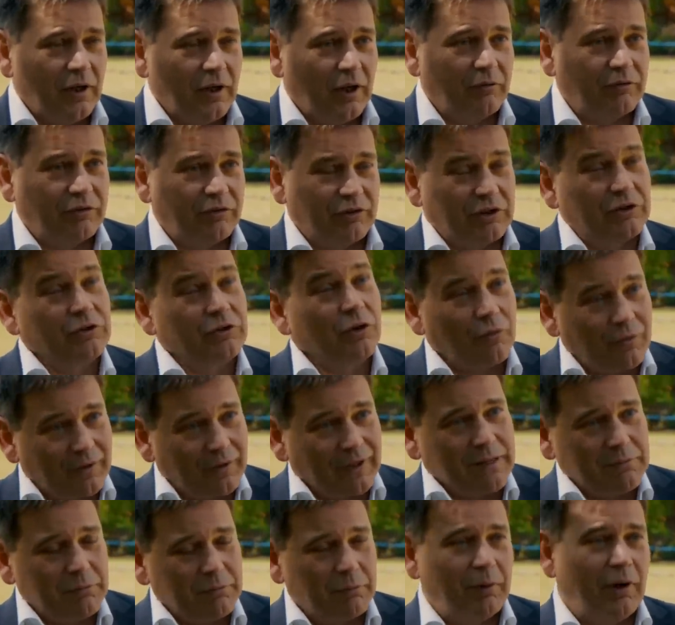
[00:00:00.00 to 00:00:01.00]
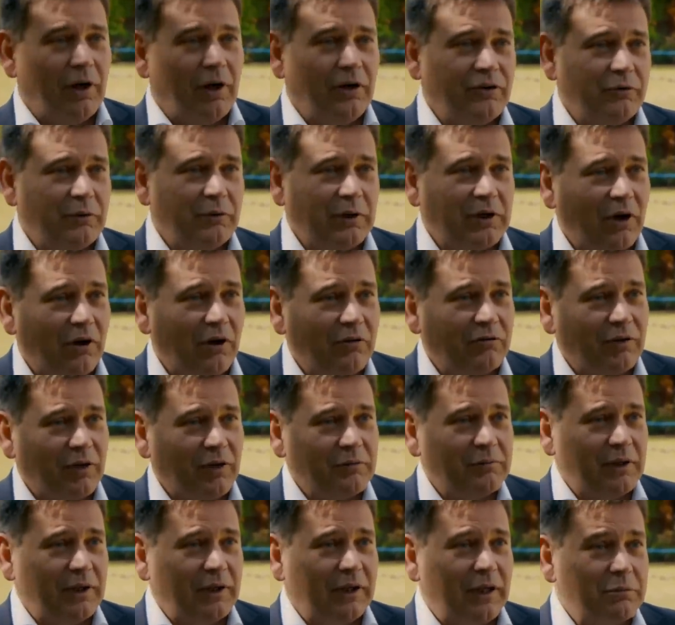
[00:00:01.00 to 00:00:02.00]
Obviously, yeah. Not the Labour Party. We can't
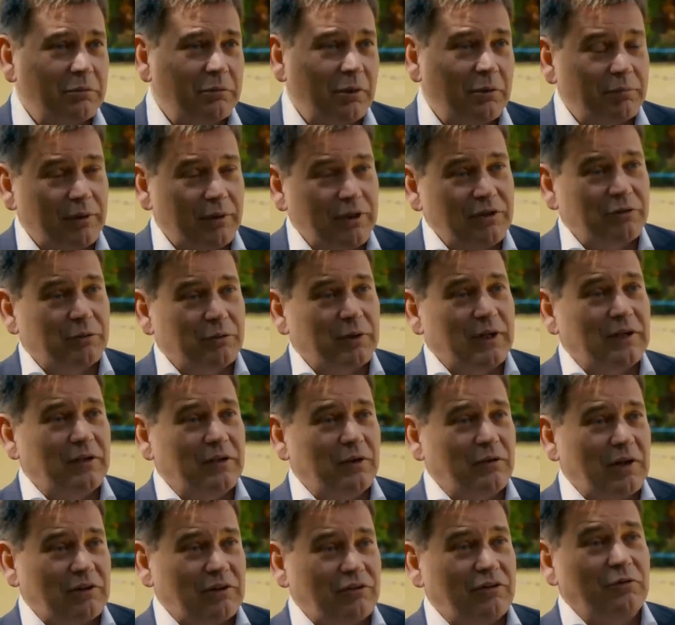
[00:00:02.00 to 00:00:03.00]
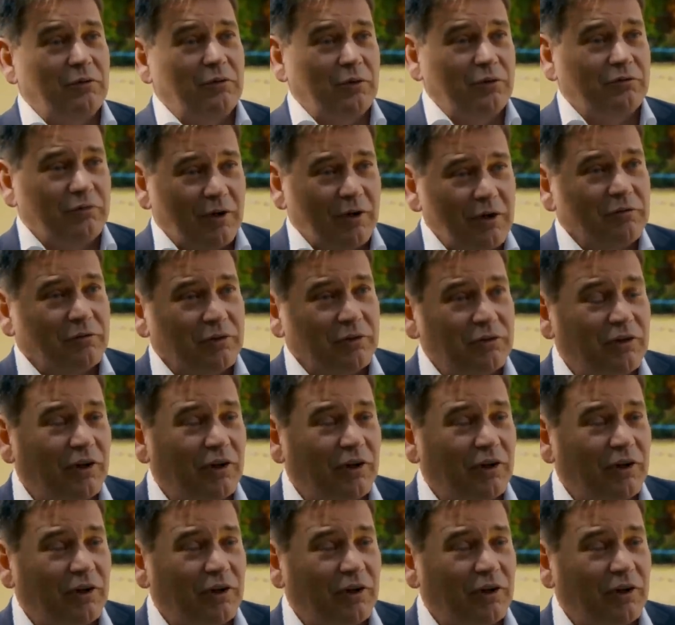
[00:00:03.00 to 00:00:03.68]
find many Labour MPs who actually would vote for